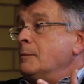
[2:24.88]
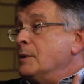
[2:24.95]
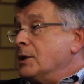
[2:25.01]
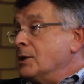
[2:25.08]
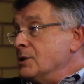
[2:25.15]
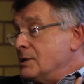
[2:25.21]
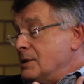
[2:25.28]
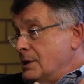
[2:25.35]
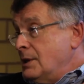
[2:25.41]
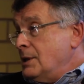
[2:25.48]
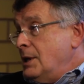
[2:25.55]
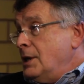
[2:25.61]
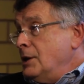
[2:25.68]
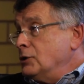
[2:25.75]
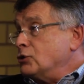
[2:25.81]
Because
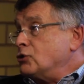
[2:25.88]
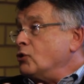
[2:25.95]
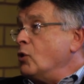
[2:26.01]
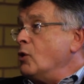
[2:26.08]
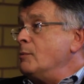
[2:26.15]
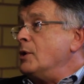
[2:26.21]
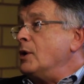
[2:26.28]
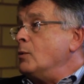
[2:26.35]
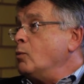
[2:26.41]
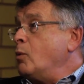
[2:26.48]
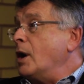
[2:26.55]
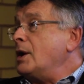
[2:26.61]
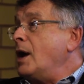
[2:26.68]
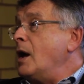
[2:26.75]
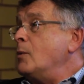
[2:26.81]
in trauma,
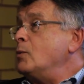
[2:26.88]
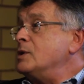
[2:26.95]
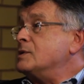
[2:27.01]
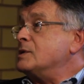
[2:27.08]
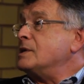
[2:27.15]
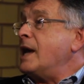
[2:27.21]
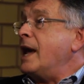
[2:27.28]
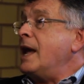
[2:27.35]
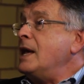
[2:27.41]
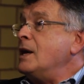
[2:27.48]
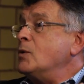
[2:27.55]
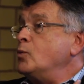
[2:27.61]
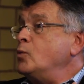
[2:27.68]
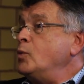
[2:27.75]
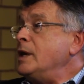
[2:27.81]
what I would say,
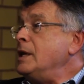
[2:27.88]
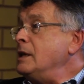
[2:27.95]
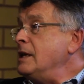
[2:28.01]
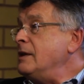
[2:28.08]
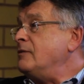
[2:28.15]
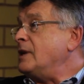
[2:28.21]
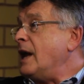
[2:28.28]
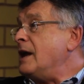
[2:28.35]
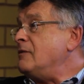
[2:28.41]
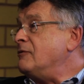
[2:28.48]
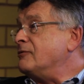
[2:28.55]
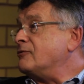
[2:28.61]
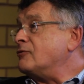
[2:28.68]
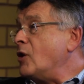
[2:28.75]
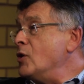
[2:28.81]
we lived a
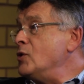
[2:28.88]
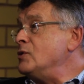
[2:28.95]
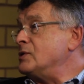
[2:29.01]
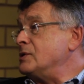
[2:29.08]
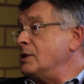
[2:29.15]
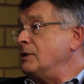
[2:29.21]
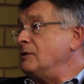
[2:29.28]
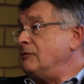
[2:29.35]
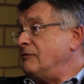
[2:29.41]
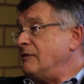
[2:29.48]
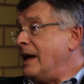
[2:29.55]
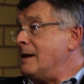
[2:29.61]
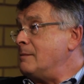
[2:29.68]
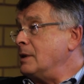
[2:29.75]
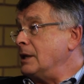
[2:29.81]
frozen
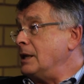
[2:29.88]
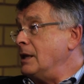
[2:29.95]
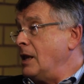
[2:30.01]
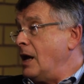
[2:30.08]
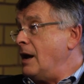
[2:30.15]
family